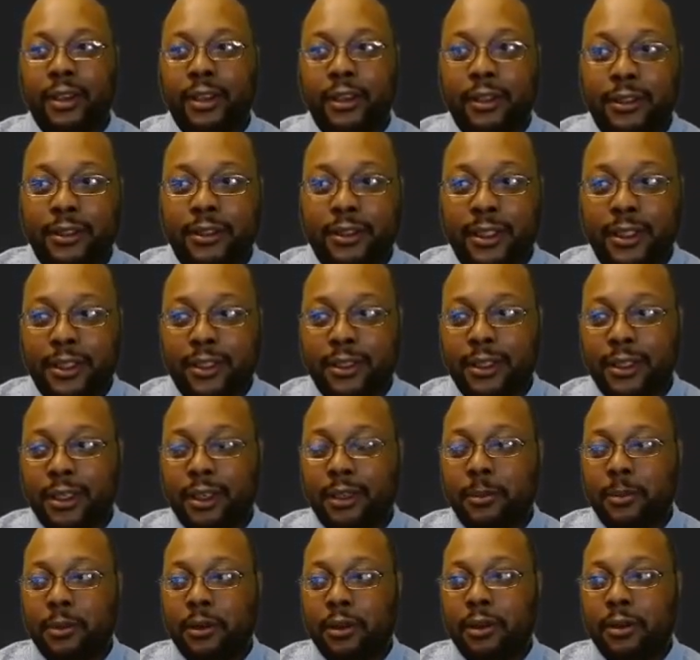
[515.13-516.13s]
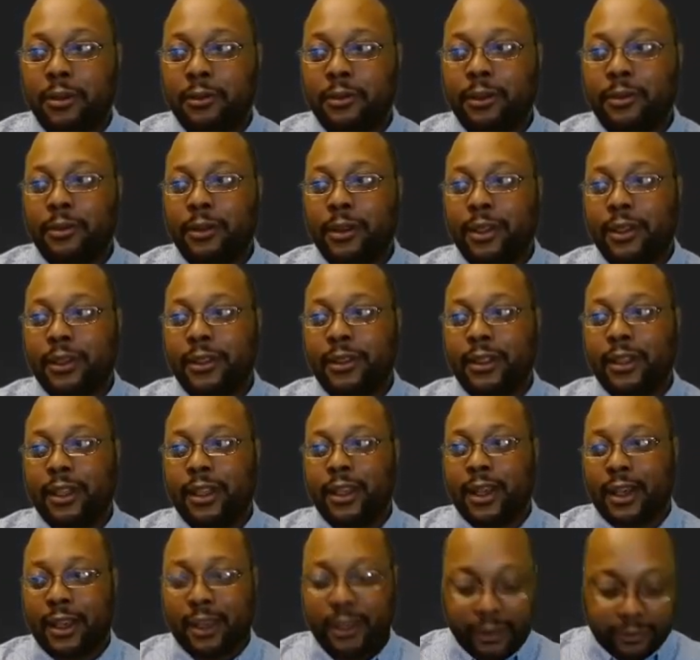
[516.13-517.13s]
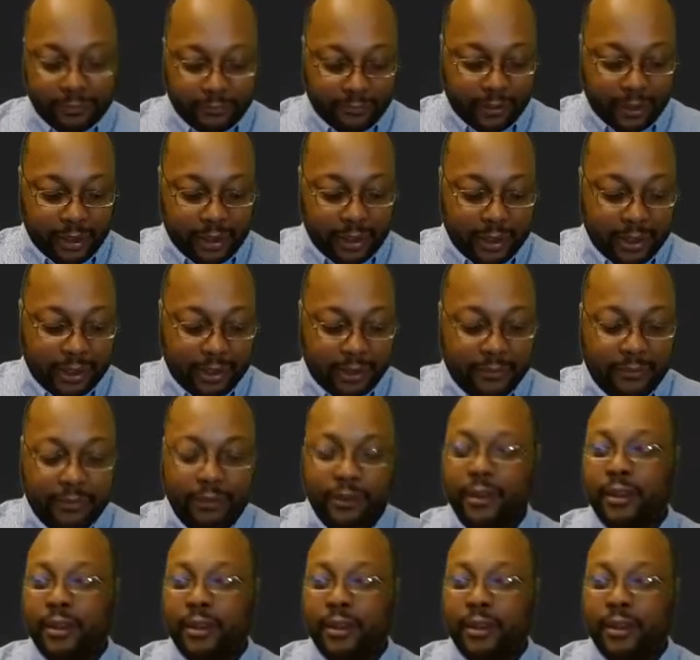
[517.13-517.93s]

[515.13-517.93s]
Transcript: 6 anymore. We want to say hi to 5.